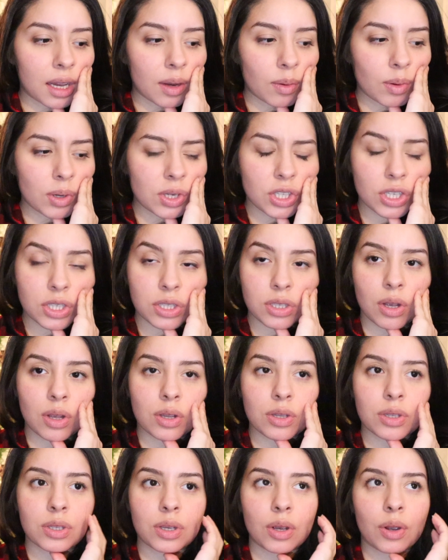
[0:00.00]
We just
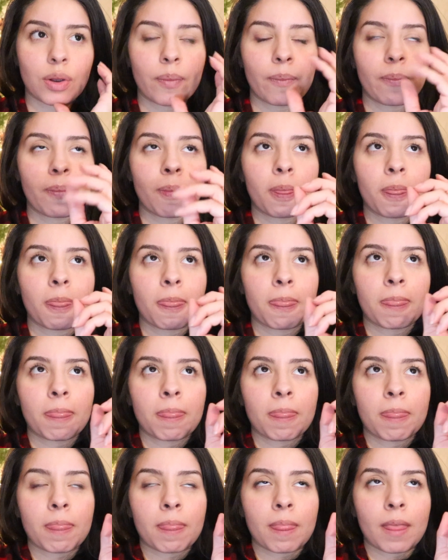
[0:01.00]
also
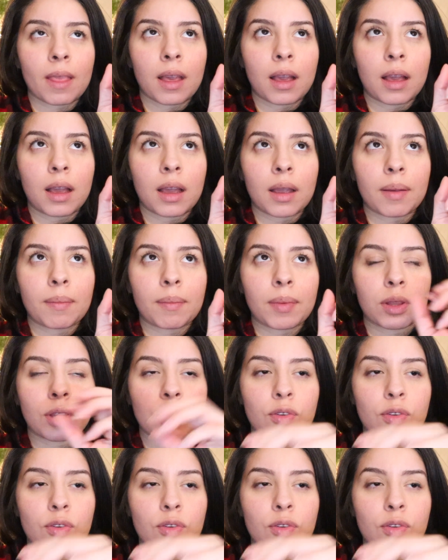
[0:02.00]
on